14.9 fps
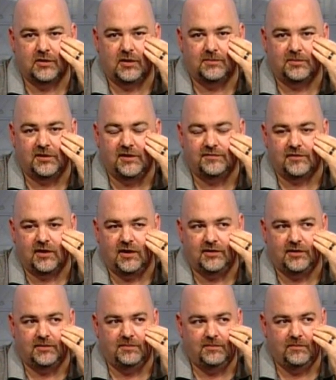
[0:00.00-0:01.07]
on belief that I
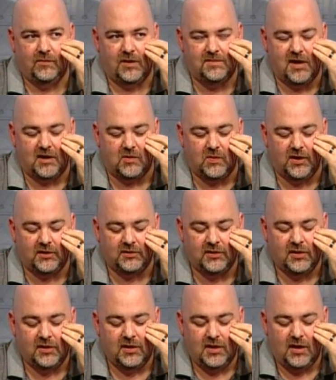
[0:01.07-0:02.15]
did way back when.
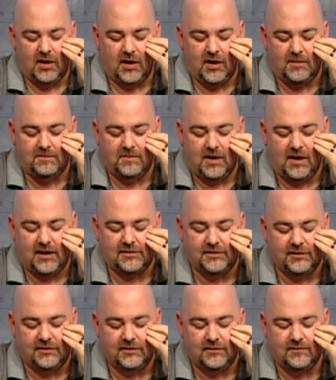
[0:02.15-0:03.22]
I
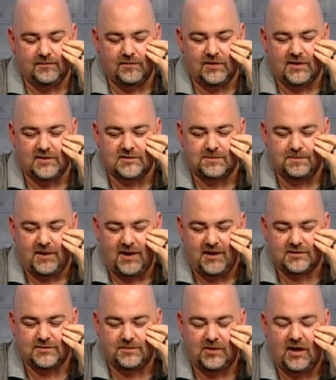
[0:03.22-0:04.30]
think that it's
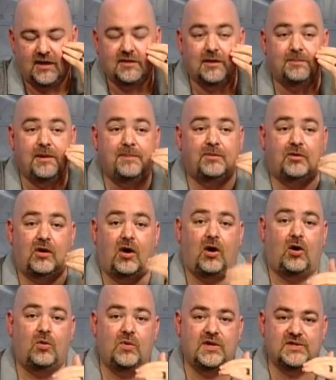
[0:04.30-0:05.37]
possible. I think people
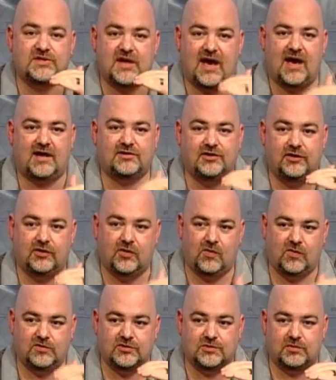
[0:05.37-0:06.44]
always act in
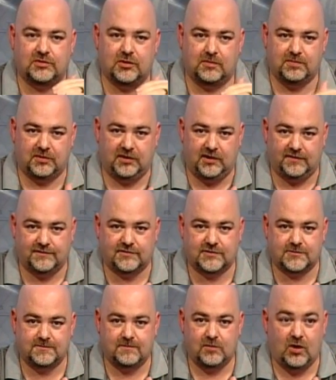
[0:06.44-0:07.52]
accordance with their
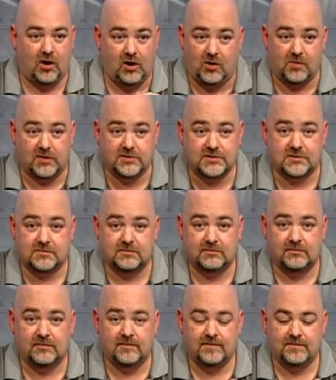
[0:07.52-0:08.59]
beliefs, always.
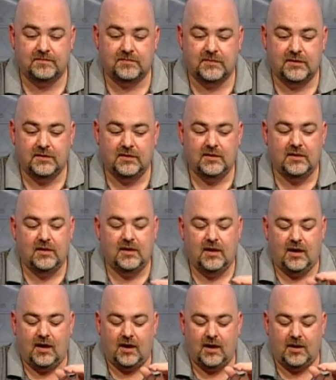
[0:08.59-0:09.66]

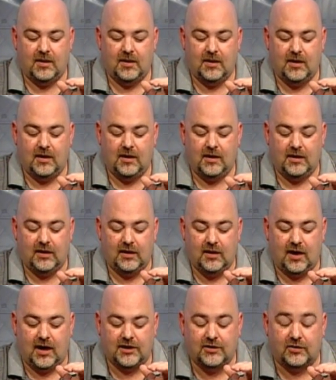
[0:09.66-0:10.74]
I
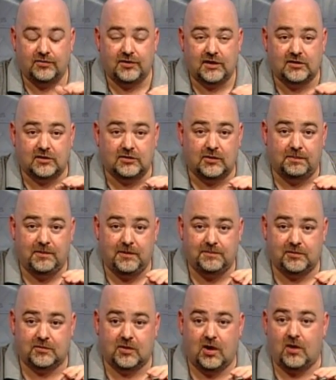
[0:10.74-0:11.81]
don't think that the
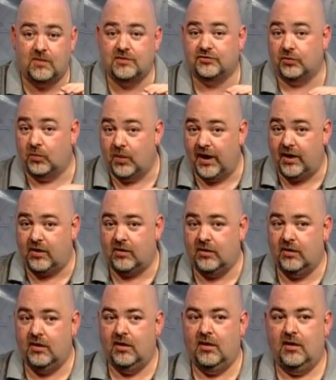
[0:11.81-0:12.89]
people are always aware.
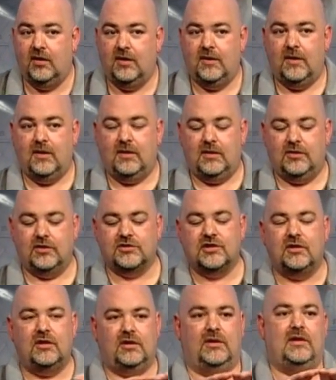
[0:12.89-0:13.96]
There's a